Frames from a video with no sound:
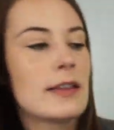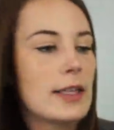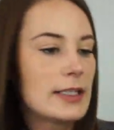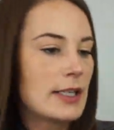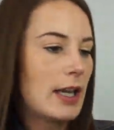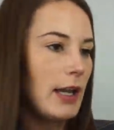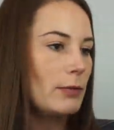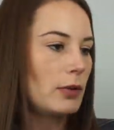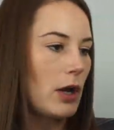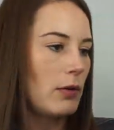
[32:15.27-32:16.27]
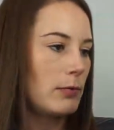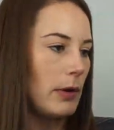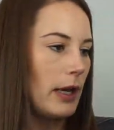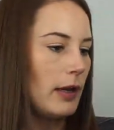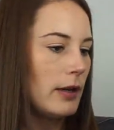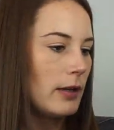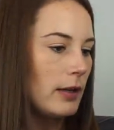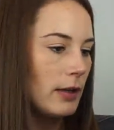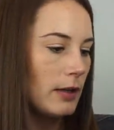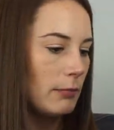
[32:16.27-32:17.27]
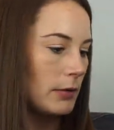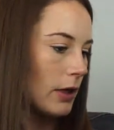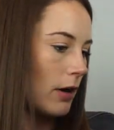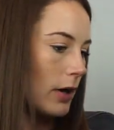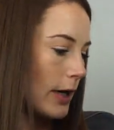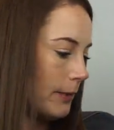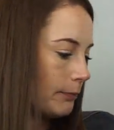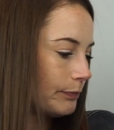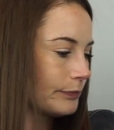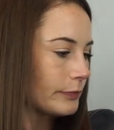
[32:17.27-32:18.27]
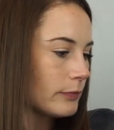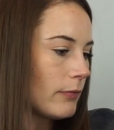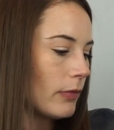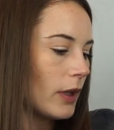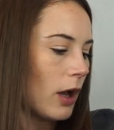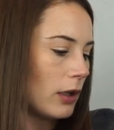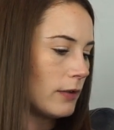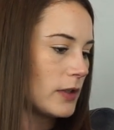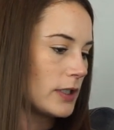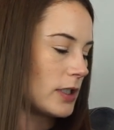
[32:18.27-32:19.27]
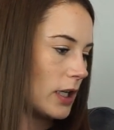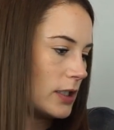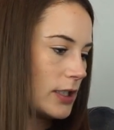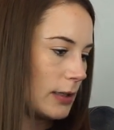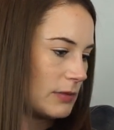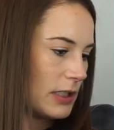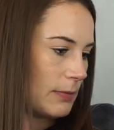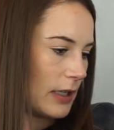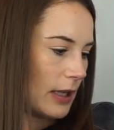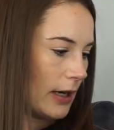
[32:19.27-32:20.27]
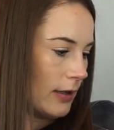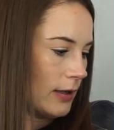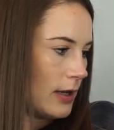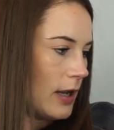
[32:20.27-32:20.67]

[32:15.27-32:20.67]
This again will go in my Mercari. All of the studs seem to be there.